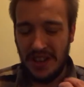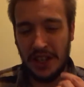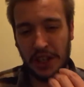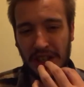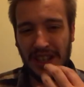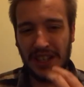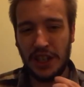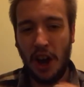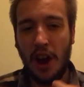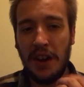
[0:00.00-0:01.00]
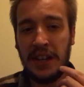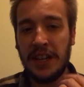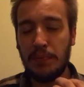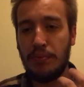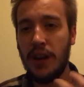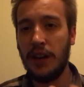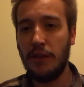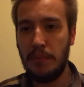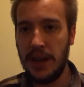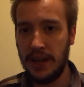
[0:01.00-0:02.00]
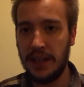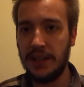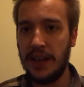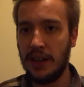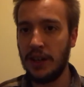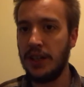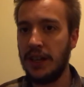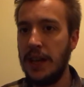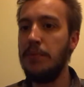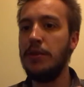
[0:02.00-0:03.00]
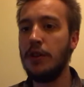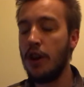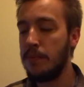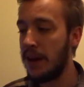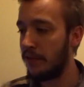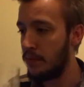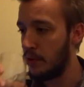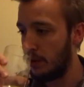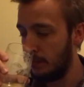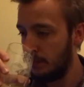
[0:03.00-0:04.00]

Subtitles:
There's just a tiniest prickle of bitterness that like keeps you going back for more.